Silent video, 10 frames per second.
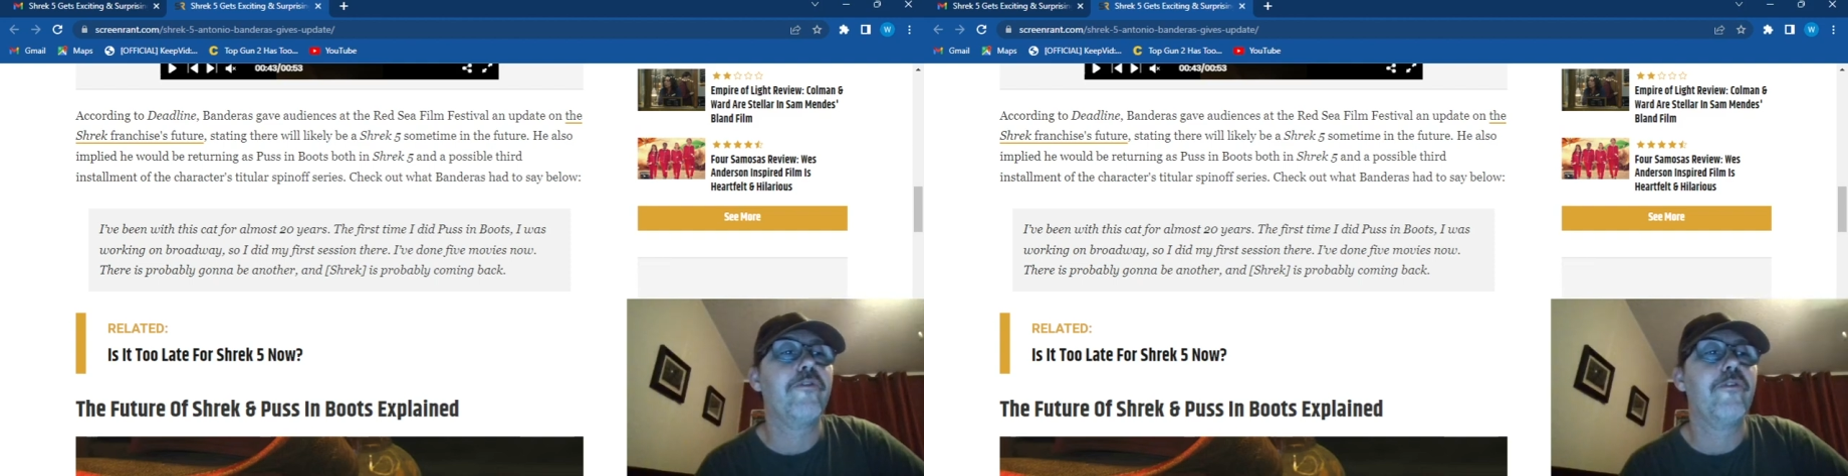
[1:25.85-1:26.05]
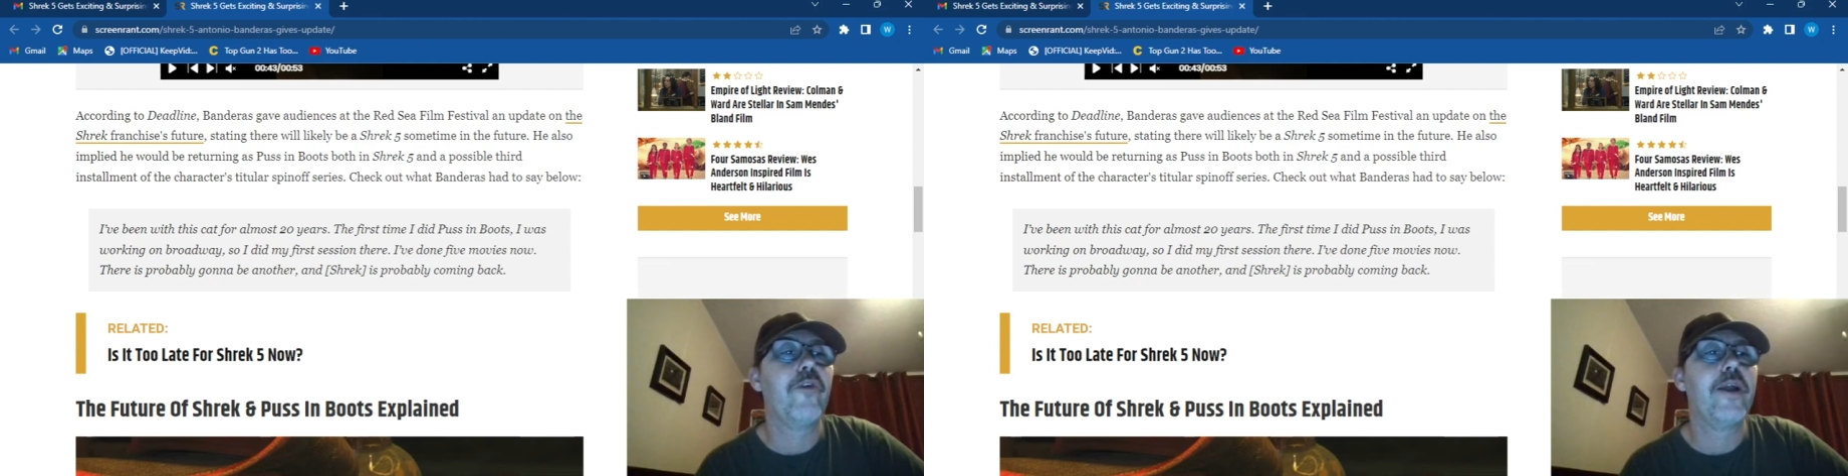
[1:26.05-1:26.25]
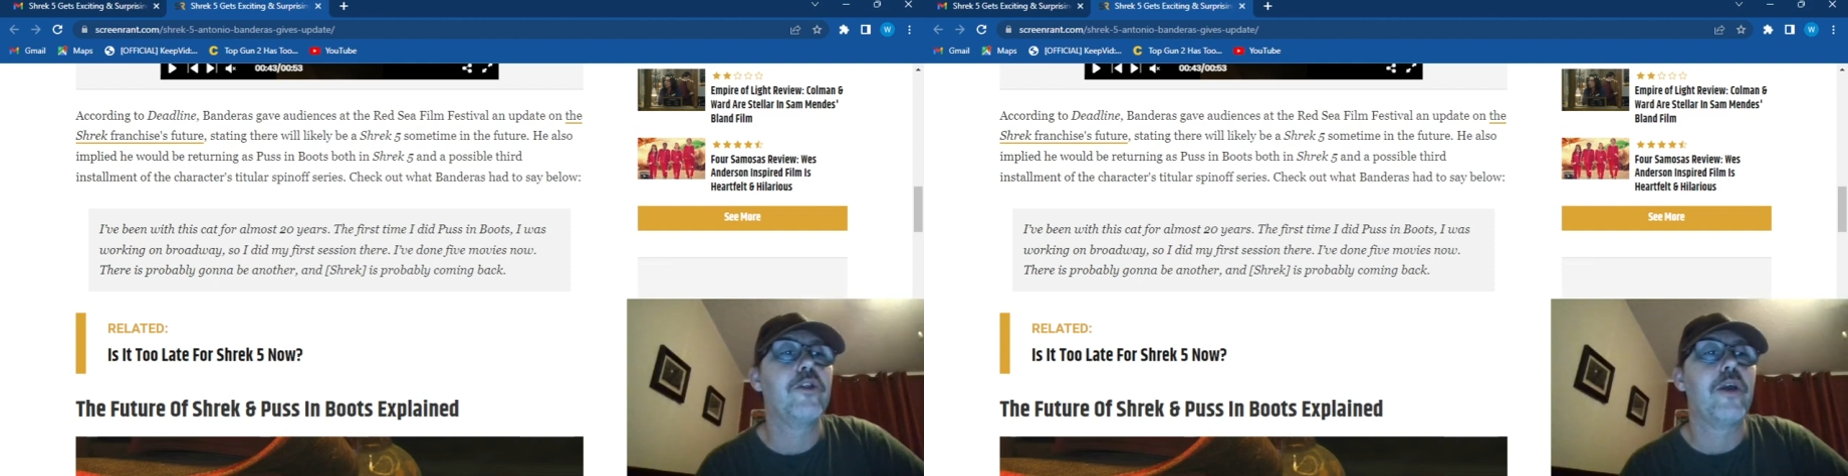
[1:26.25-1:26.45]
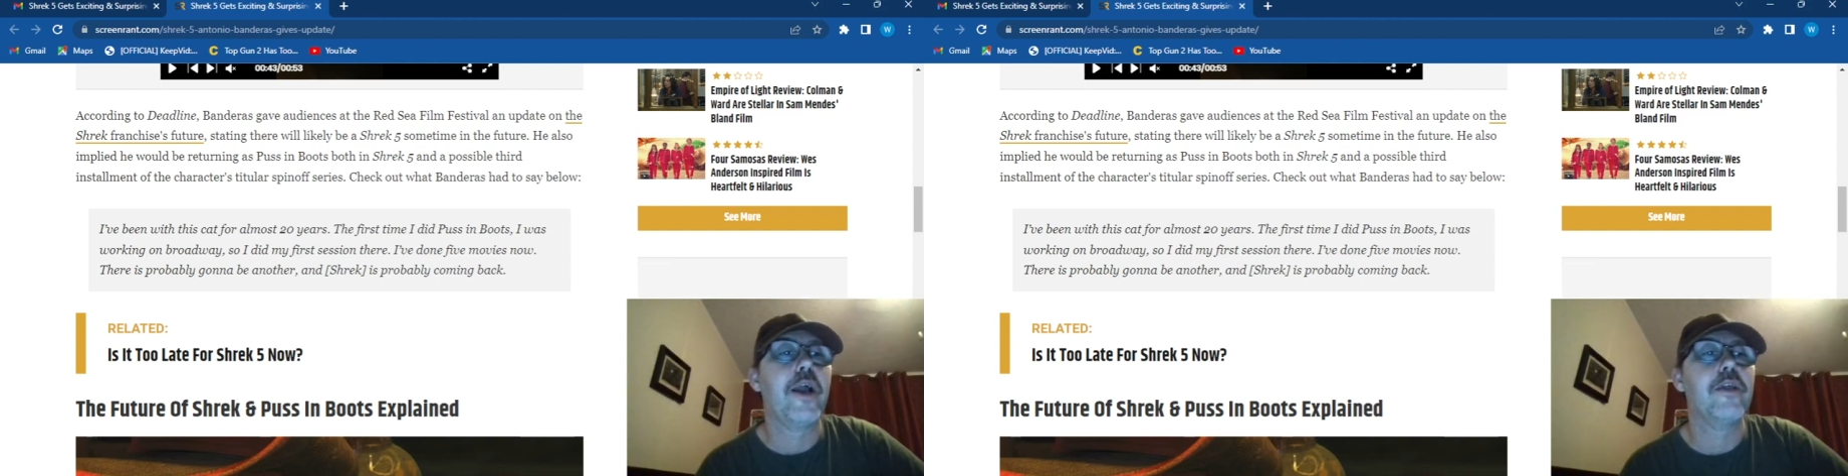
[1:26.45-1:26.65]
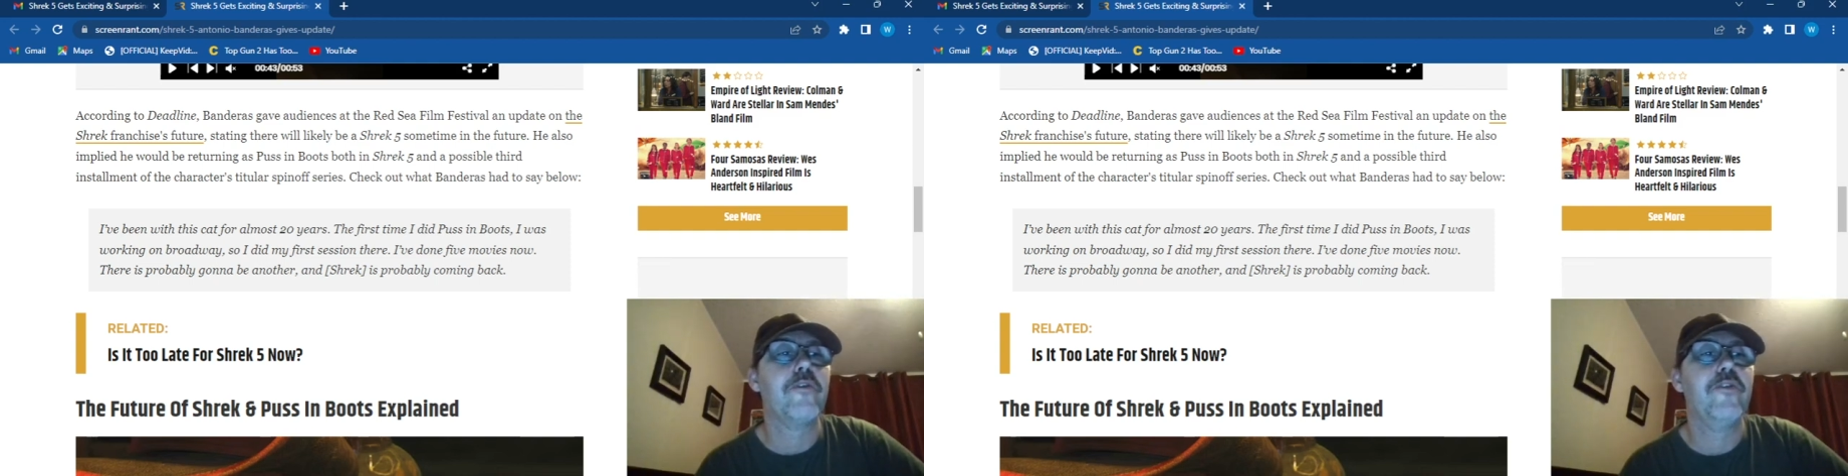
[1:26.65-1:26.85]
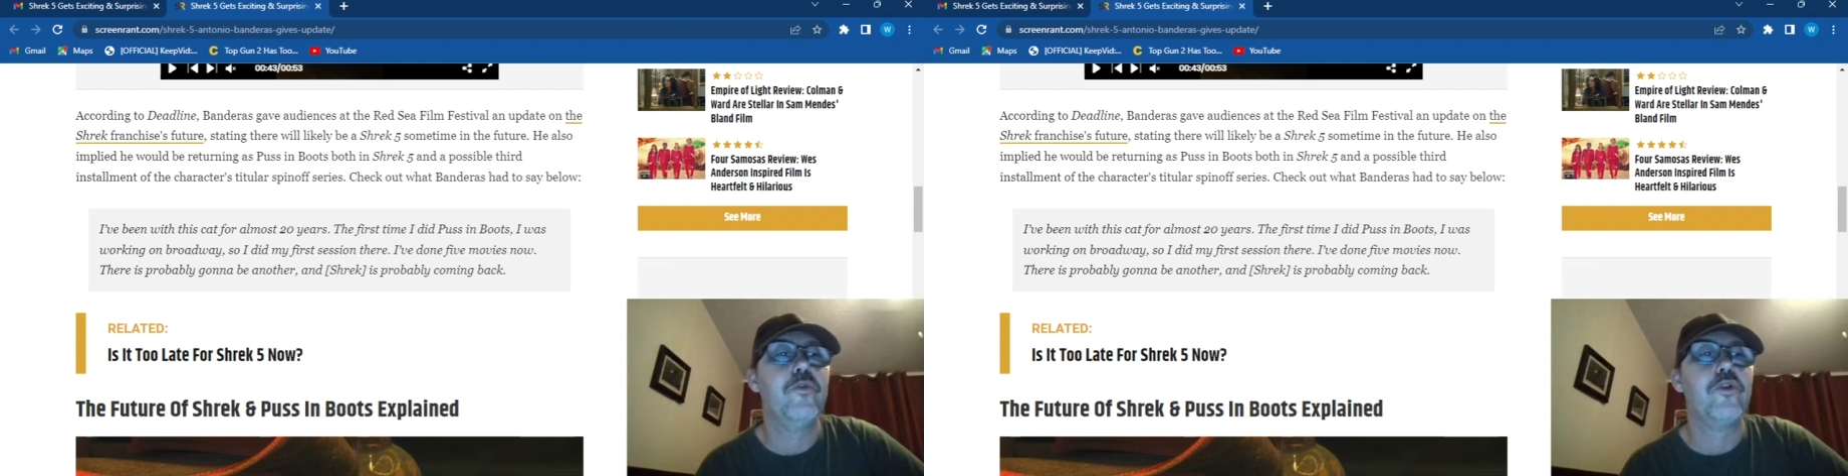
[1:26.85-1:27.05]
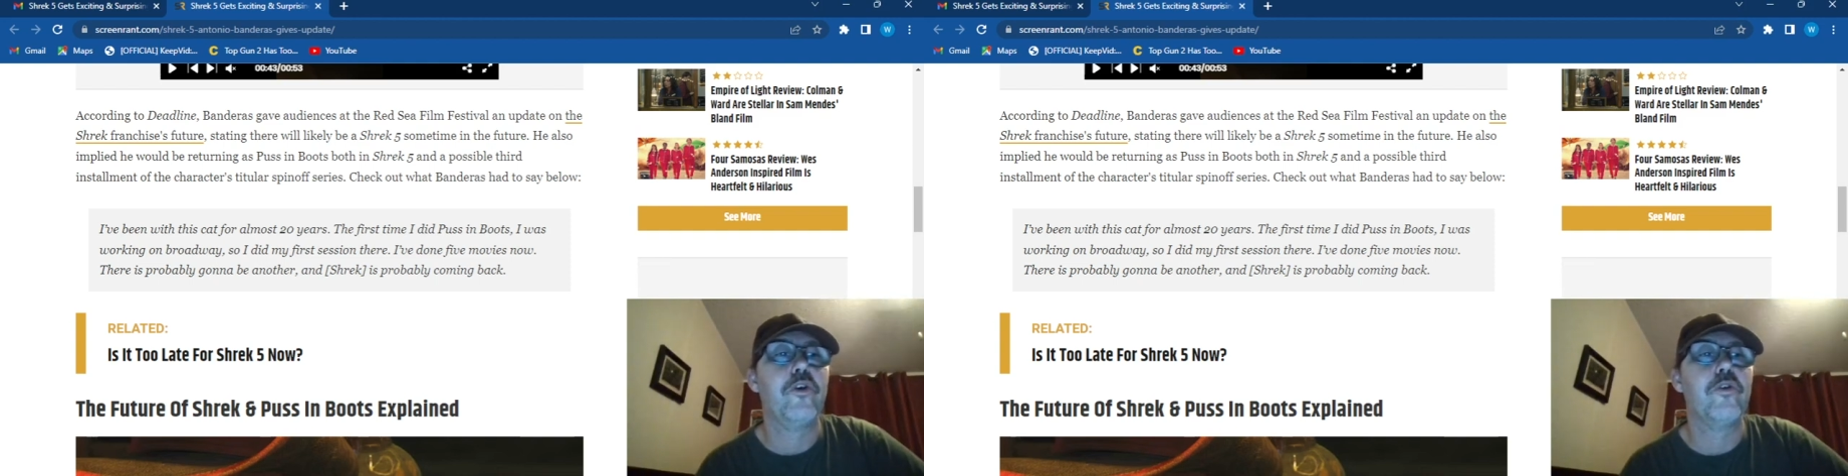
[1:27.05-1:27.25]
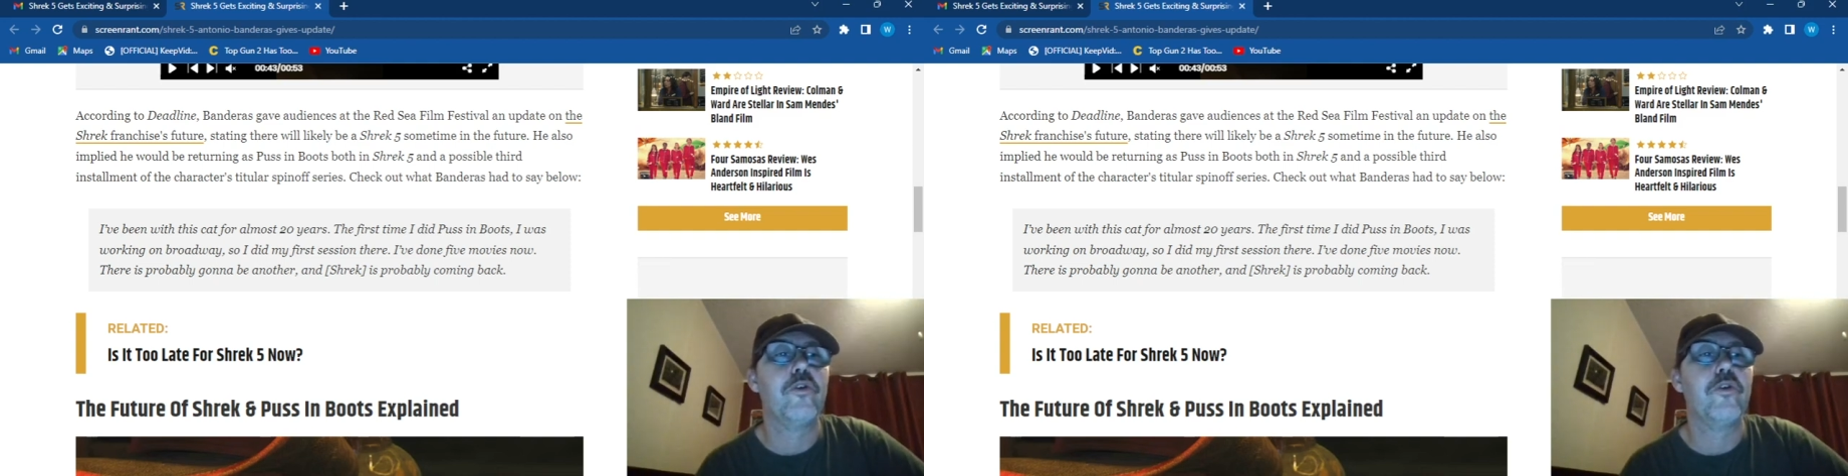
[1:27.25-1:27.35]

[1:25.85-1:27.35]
franchise future,